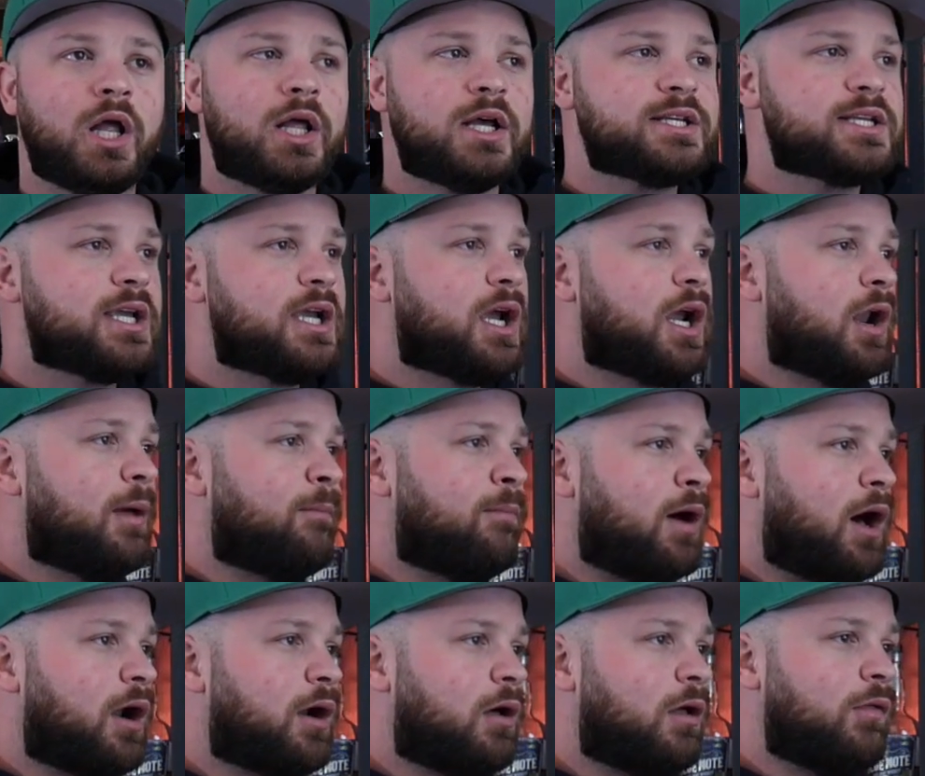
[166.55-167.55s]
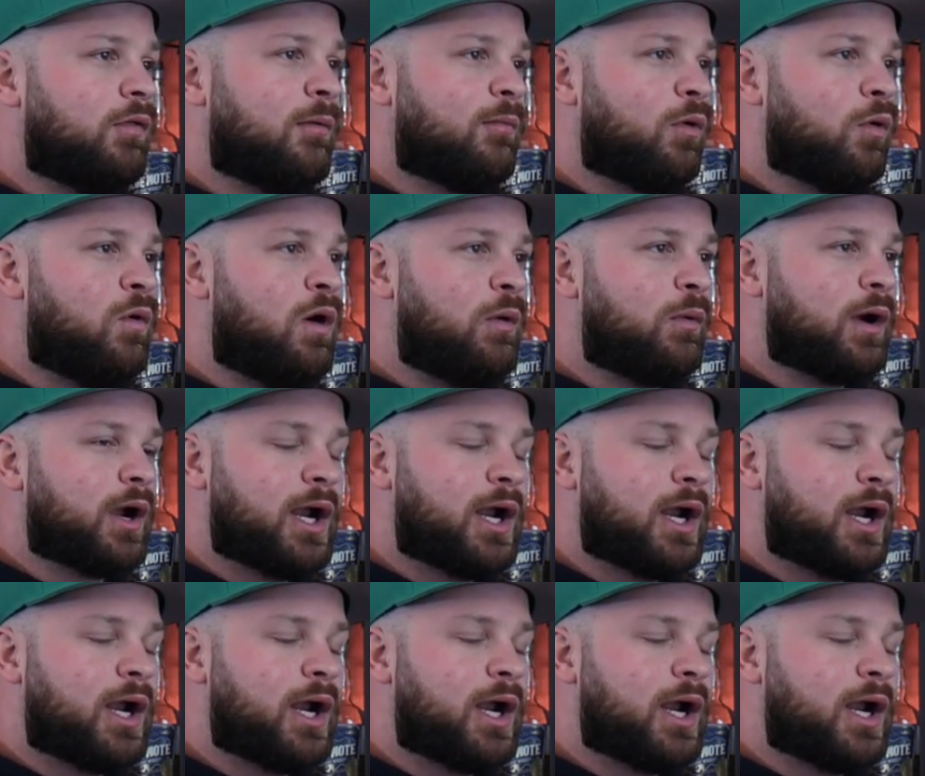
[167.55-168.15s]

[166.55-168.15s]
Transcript: let's get on a bottle number one.